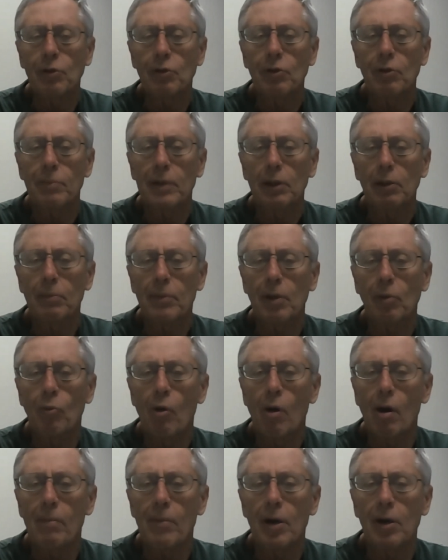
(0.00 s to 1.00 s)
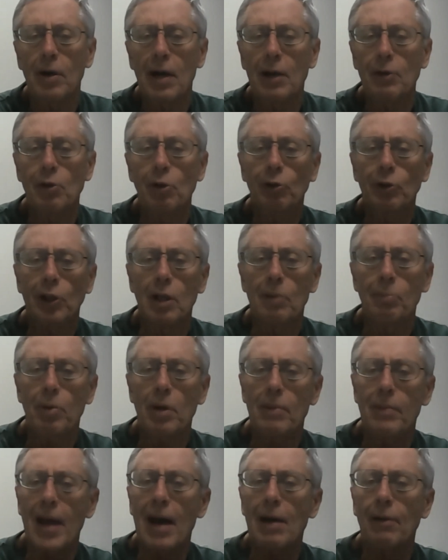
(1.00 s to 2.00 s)
it'll be a little bit warmer, and you're only going to put
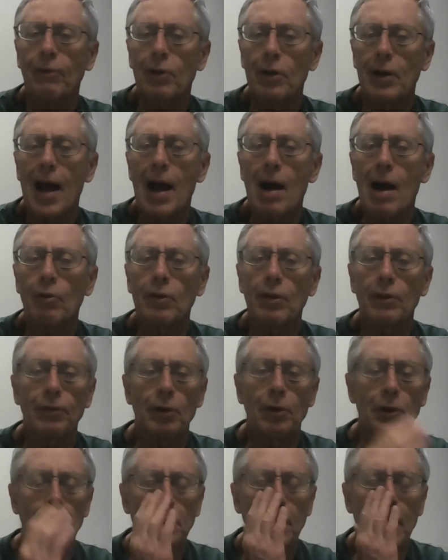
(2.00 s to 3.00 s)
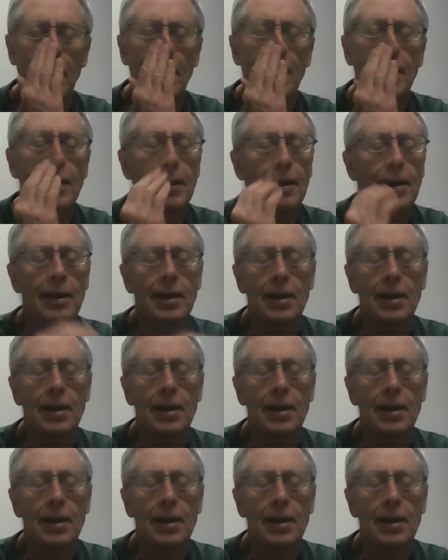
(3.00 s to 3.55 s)
them out for an hour the first day,